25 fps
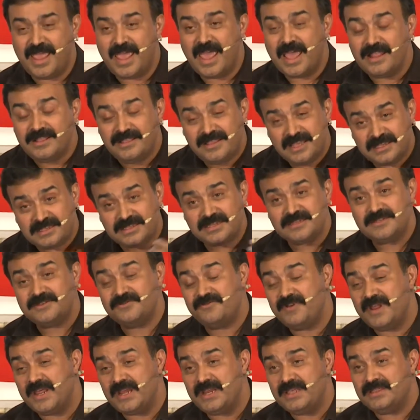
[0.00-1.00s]
And this is
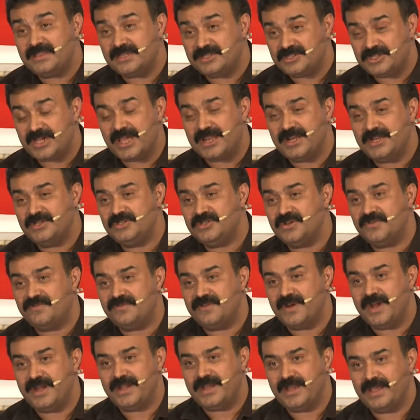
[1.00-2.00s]
really the challenge of
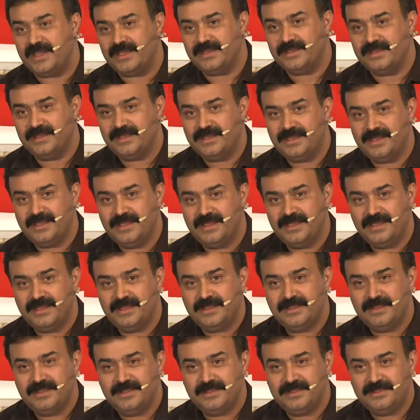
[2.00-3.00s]
writing.
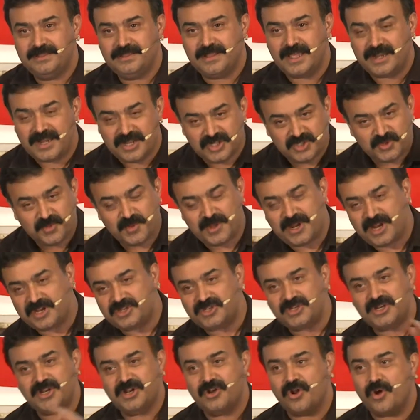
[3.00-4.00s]
That
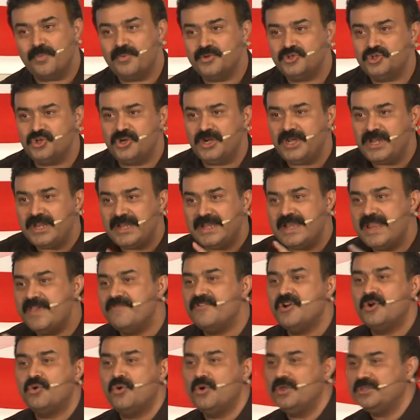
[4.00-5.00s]
inspiration and opportunity
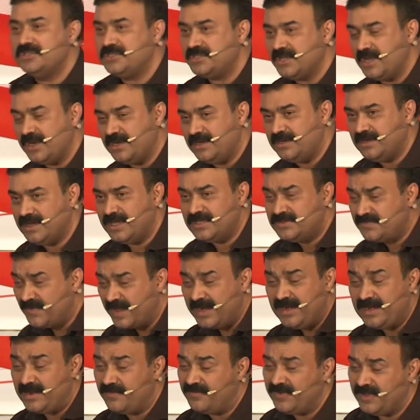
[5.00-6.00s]
never coincide. It's
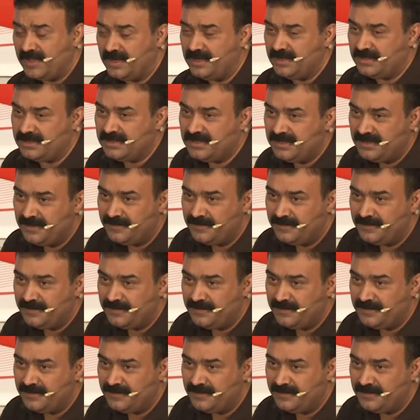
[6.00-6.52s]
very difficult.